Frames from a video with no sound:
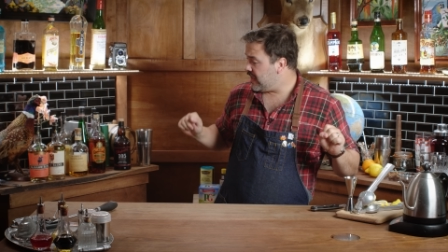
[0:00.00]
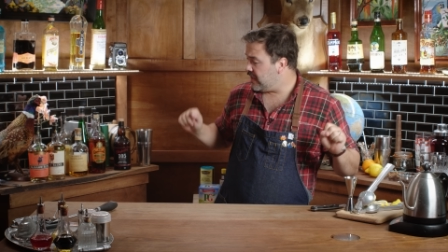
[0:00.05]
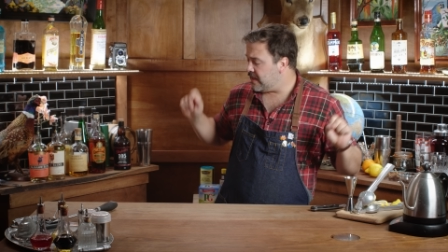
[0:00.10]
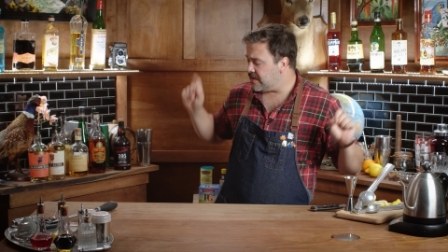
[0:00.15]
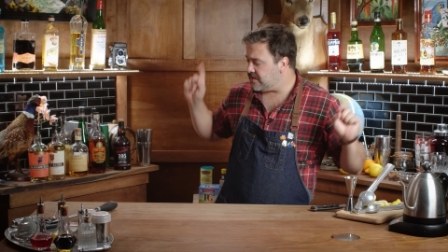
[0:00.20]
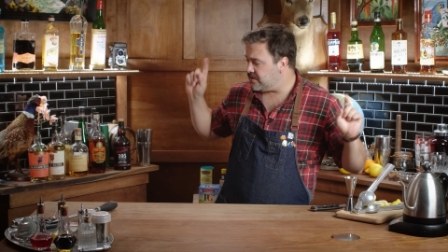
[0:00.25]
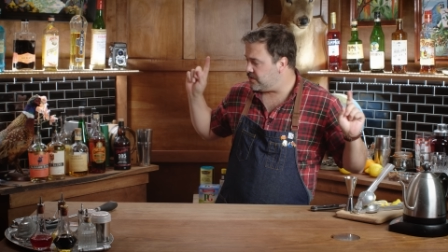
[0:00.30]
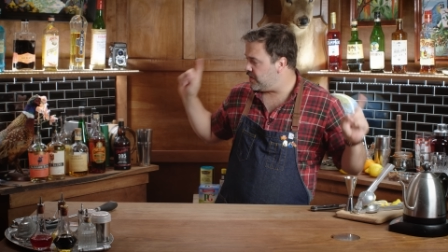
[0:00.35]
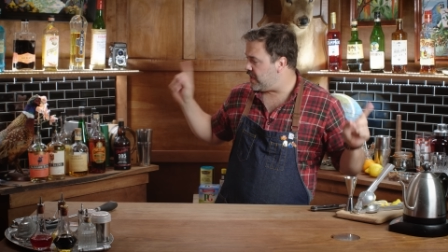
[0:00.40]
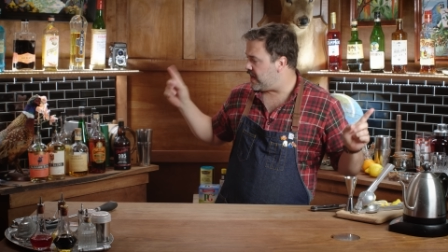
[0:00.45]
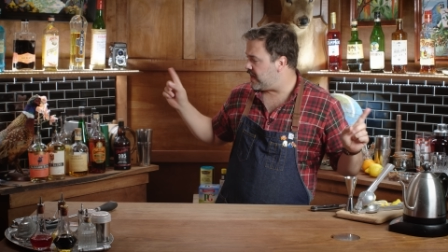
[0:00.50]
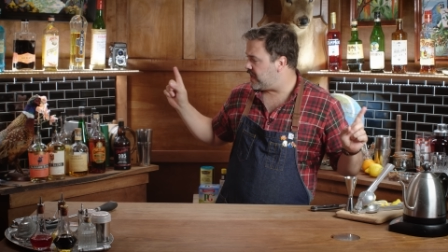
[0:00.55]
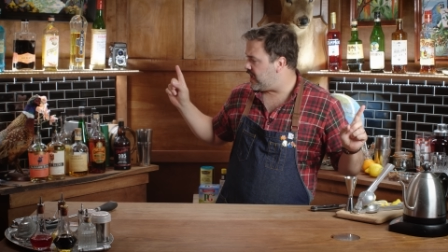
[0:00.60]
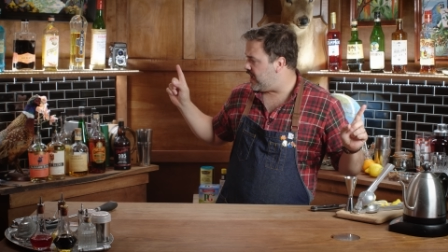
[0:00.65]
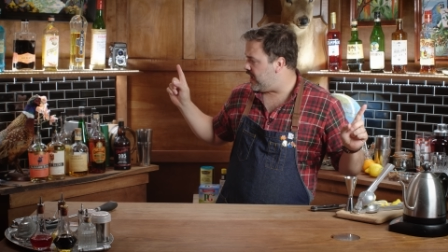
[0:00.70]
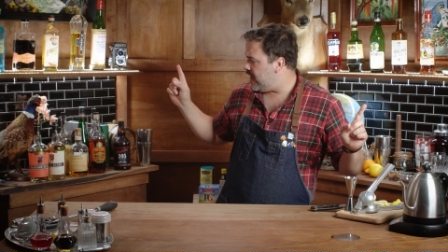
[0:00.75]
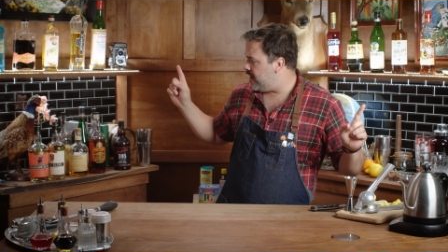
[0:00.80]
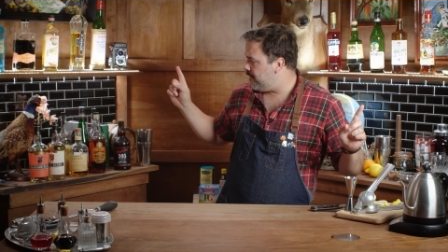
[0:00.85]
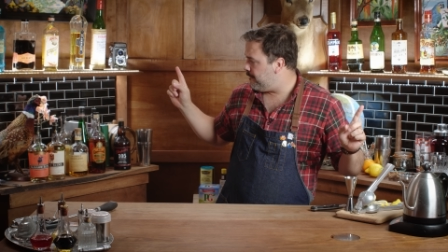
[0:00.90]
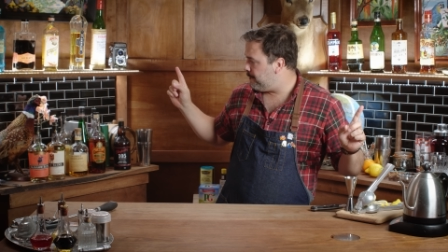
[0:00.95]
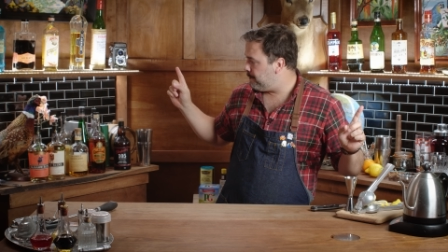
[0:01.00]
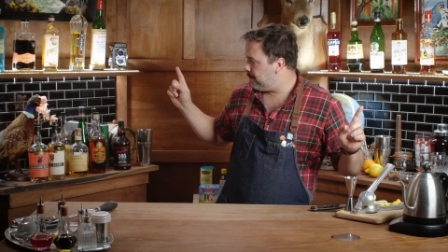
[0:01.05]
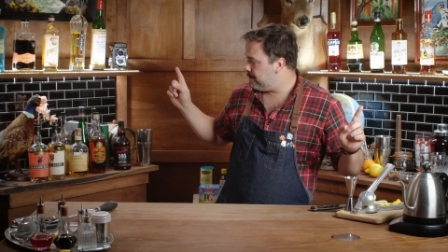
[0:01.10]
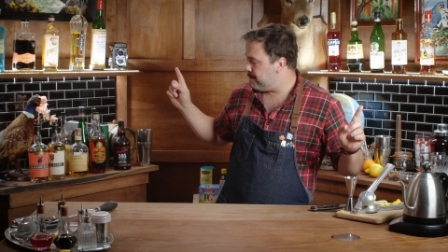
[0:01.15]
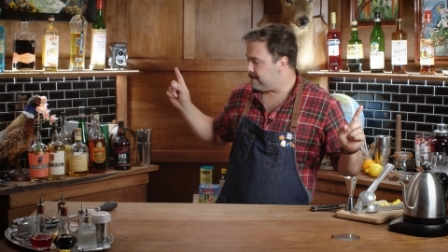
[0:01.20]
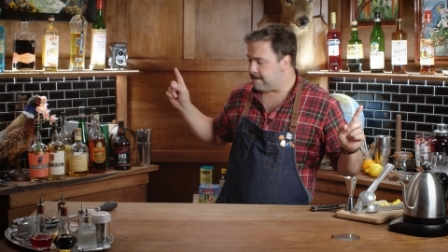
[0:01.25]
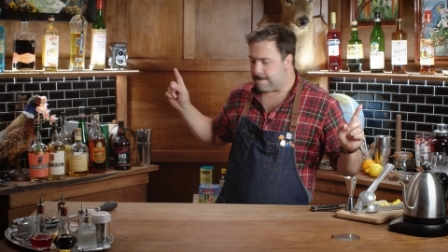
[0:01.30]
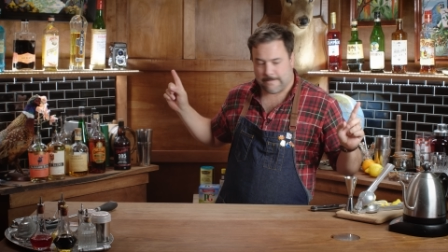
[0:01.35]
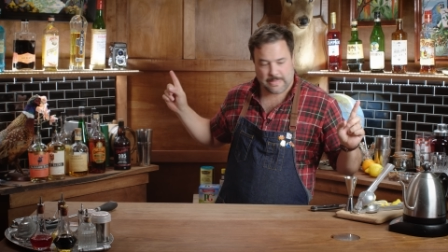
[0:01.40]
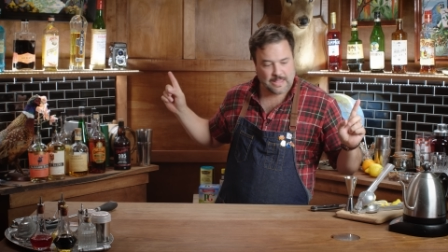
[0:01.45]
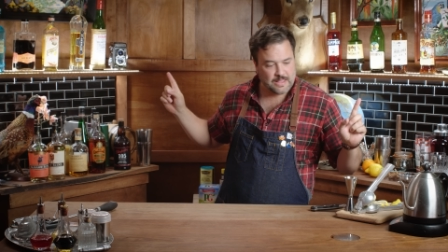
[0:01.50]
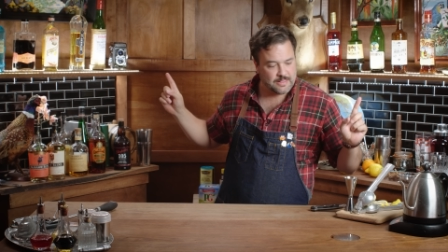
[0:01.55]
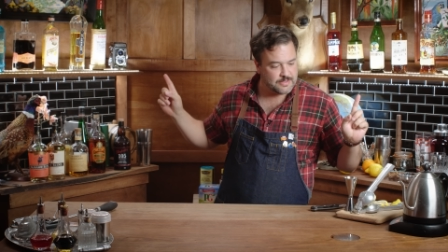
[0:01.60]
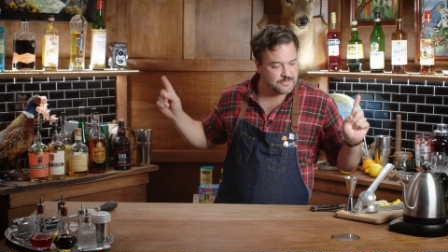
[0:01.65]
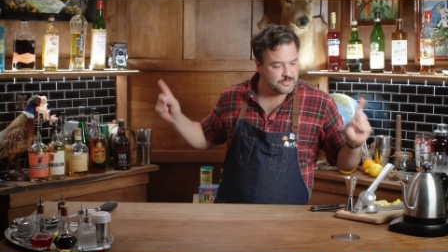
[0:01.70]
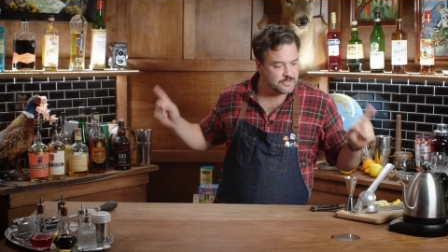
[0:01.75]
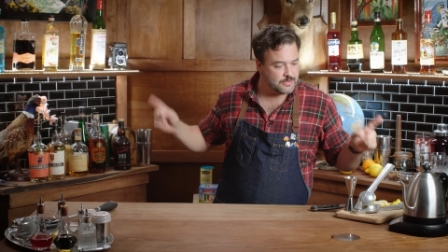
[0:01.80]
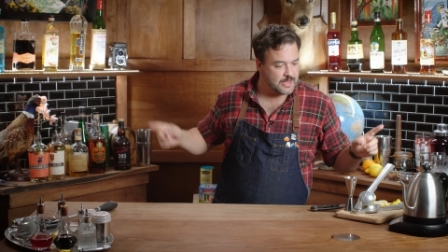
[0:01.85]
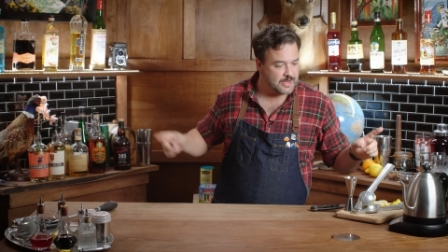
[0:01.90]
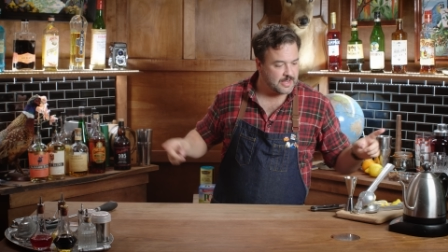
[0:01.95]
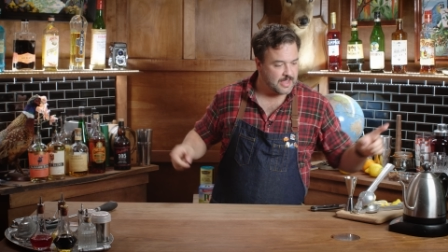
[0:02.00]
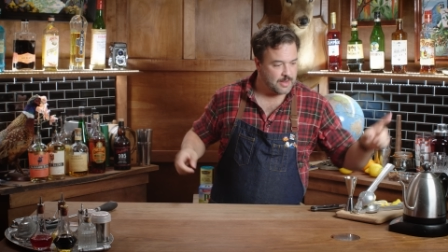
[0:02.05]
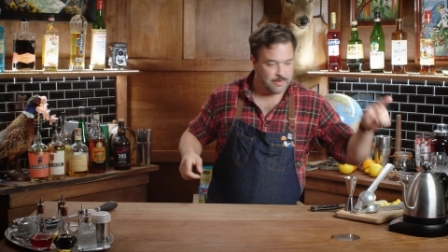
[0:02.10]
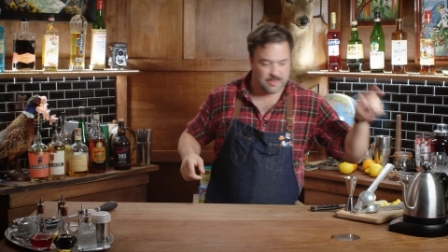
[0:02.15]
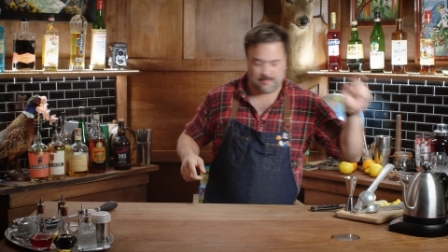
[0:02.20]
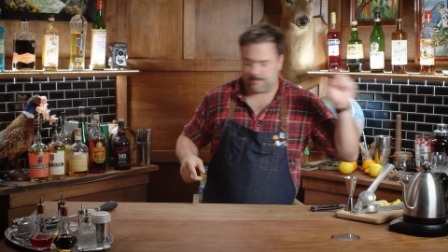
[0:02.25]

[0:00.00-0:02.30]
Let's do that again. Let's do that again.